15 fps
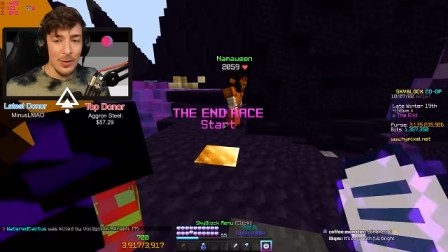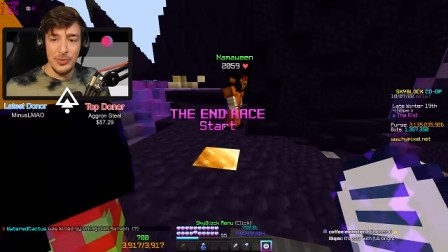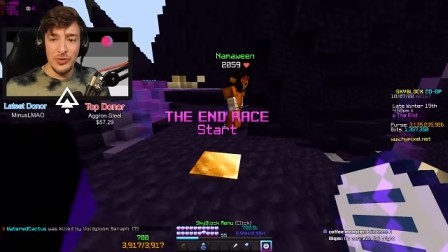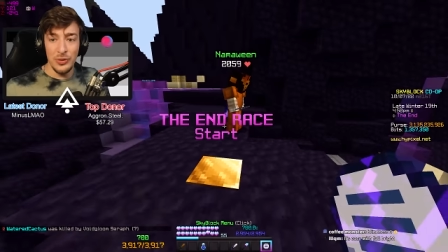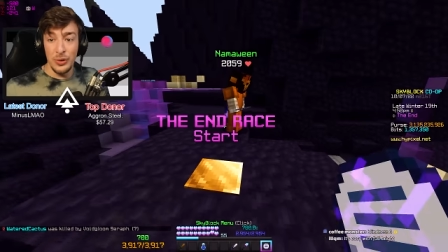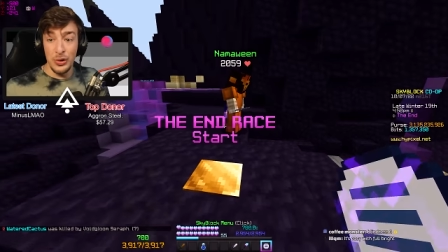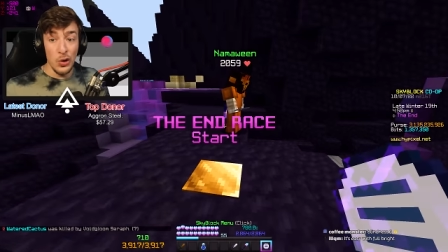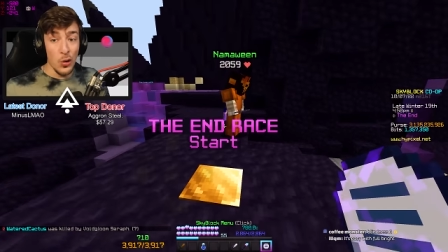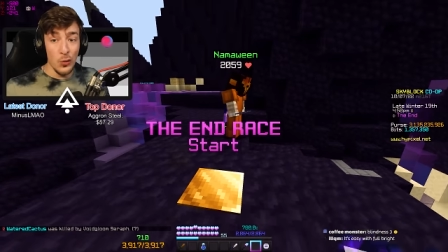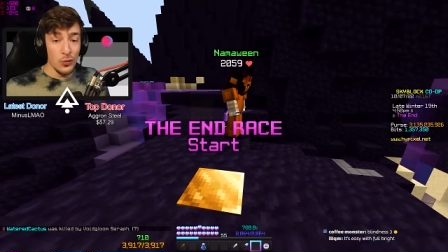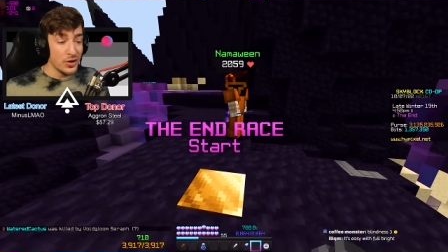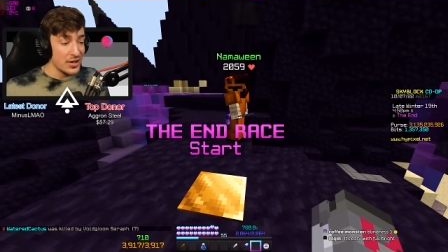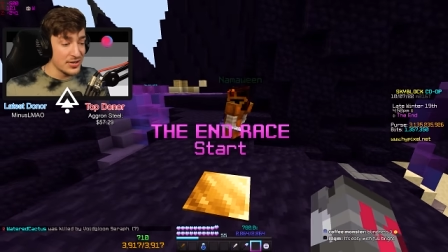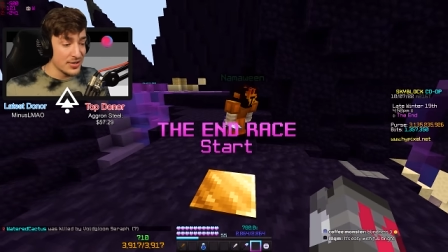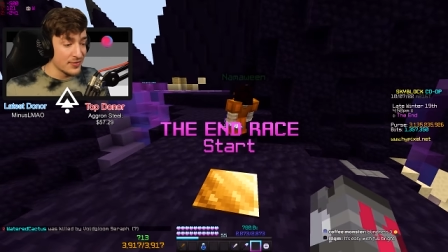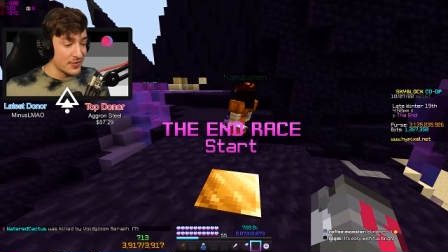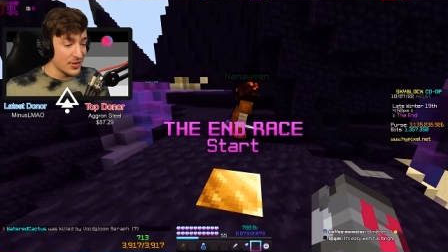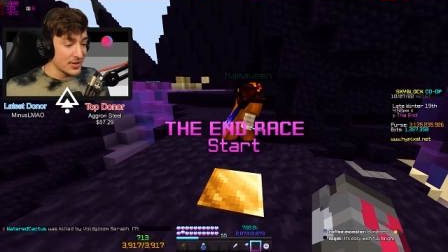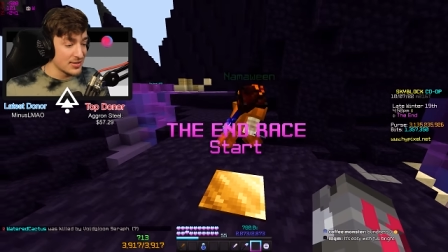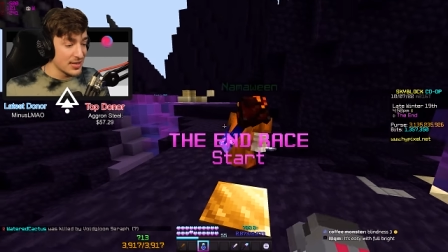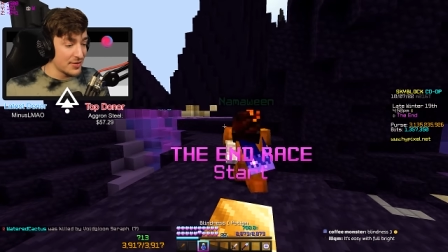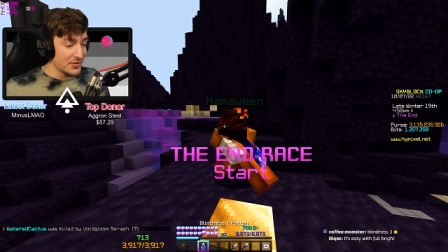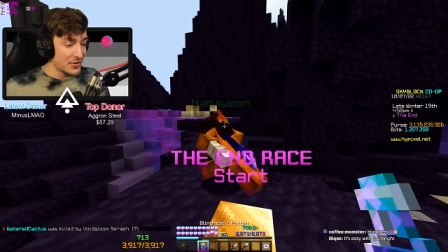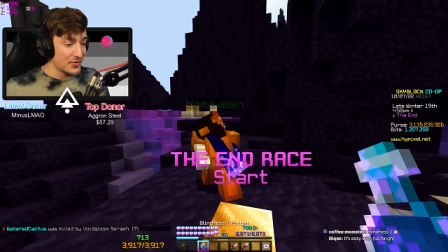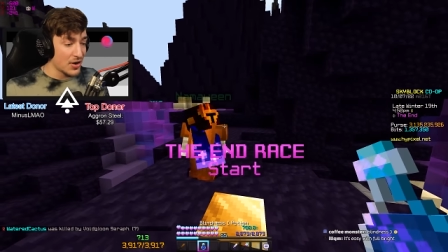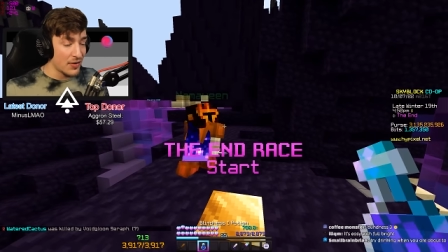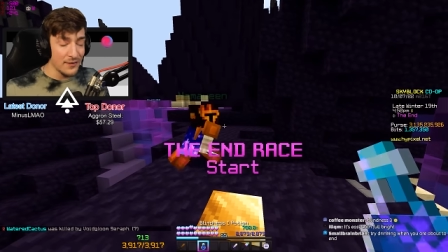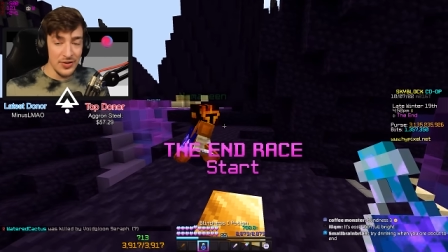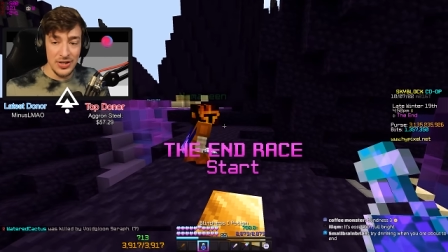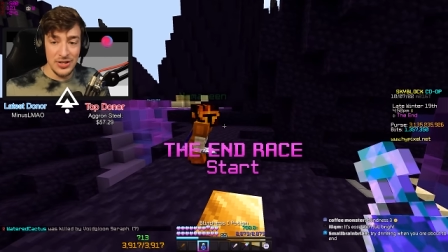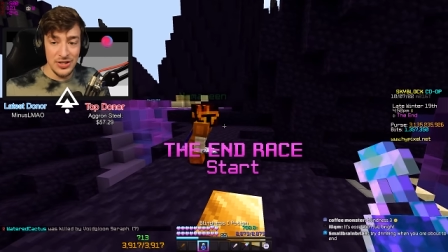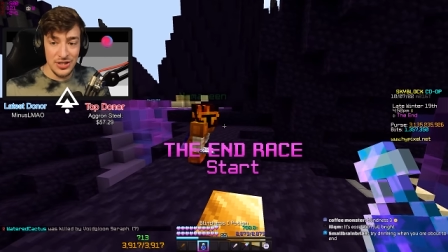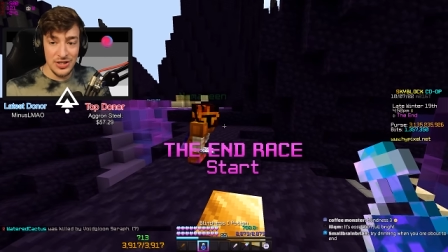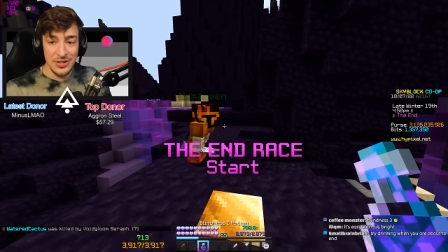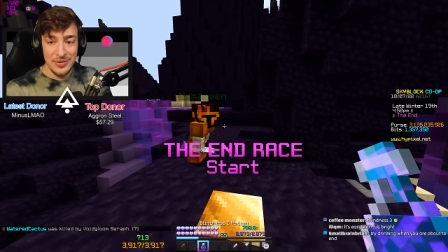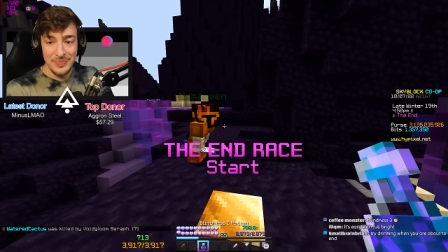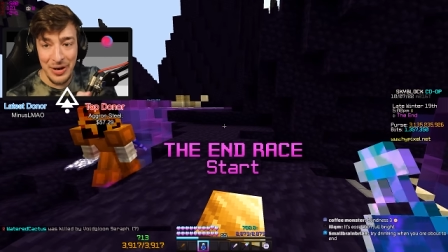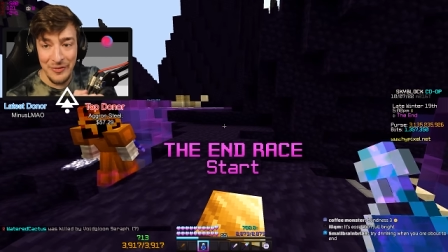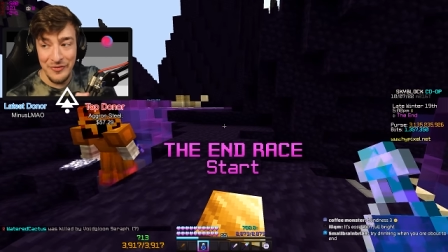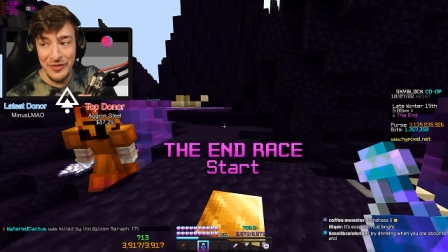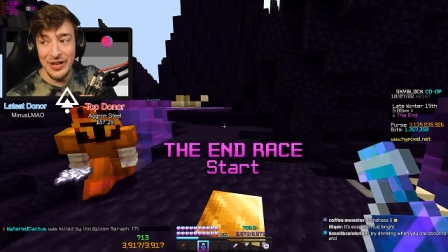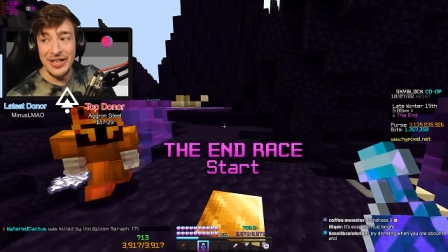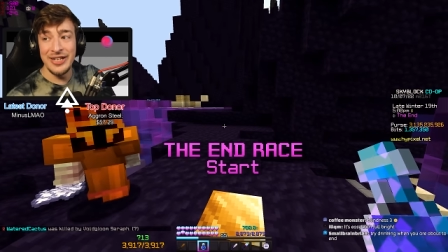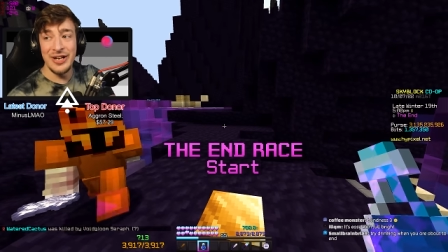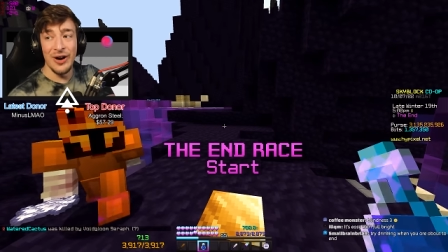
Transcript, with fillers: Absolutely no reason for this level of confidence, but I'm feeling